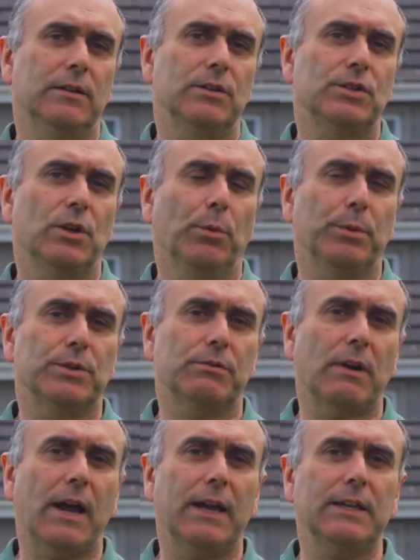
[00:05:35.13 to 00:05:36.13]
she opens
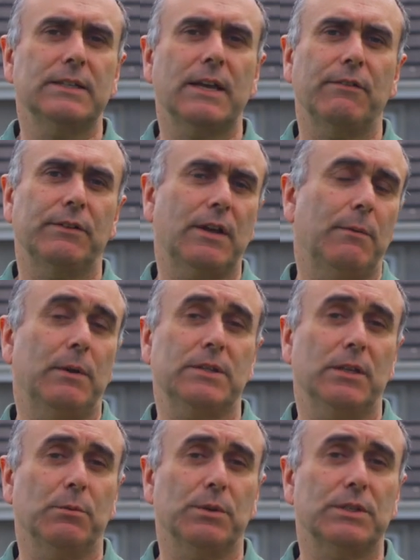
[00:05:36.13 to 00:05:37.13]
her eyes, every time I
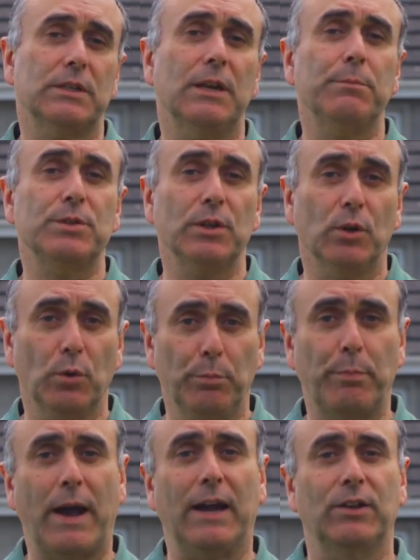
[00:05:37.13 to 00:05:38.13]
say the word sleep, she'll go
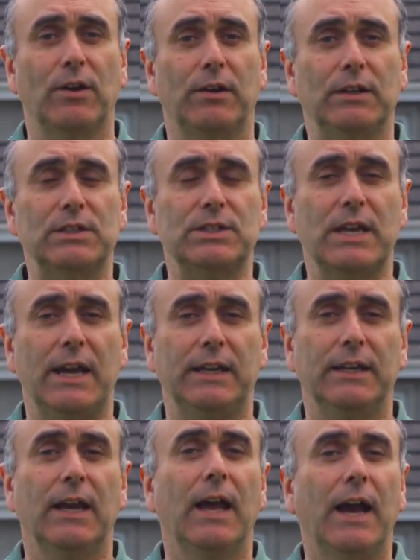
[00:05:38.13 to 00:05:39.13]
back down
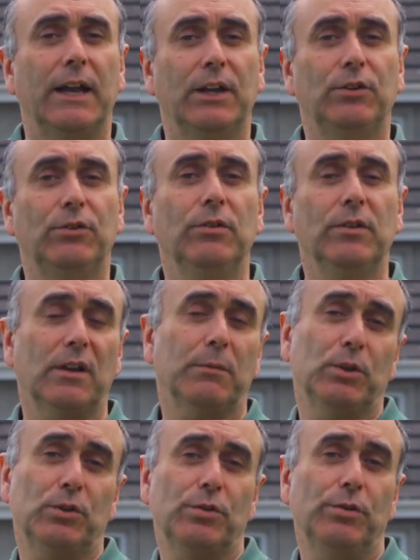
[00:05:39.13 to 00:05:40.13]
inside. And I do that
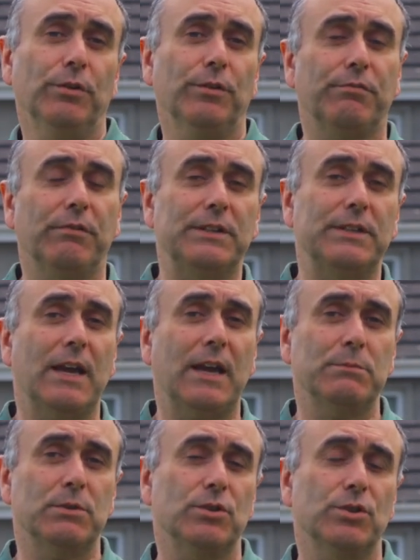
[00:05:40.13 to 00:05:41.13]
about 2 or 3
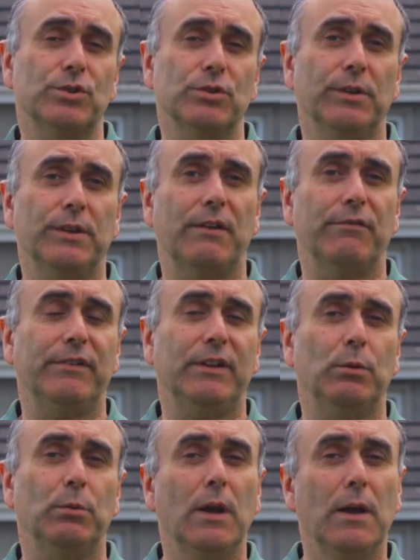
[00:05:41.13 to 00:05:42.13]
times, as you saw in that
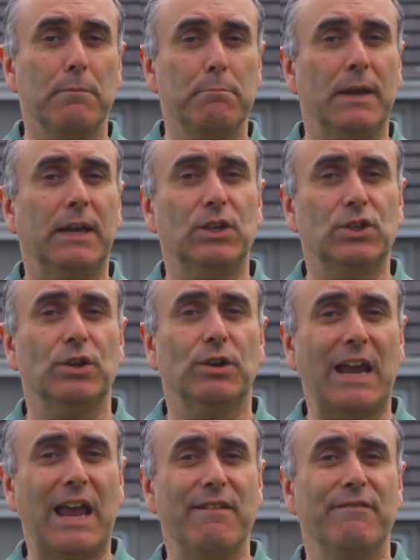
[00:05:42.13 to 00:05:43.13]
video, making
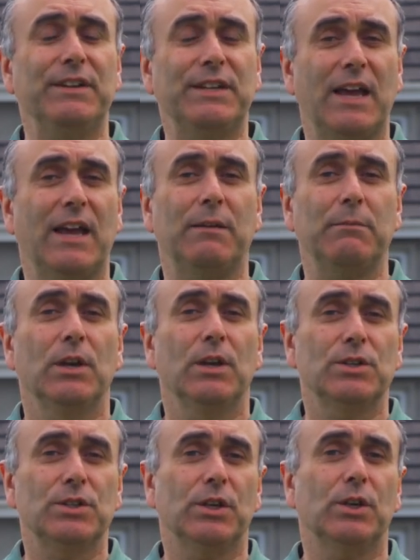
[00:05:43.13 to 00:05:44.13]
sure every time
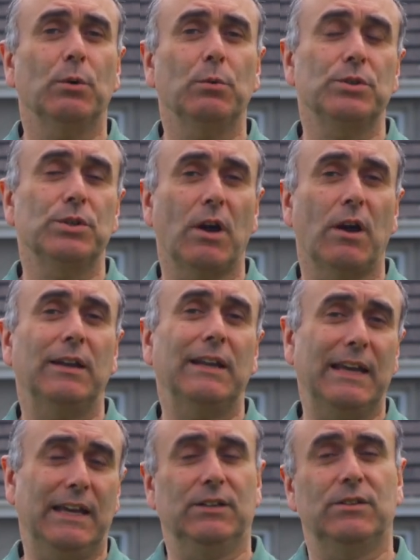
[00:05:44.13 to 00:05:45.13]
she goes down
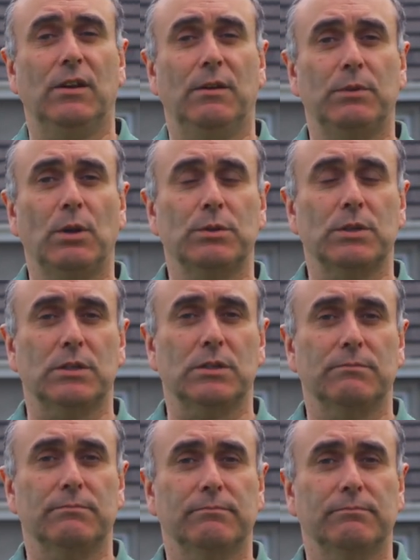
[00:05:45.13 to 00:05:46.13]
into hypnosis.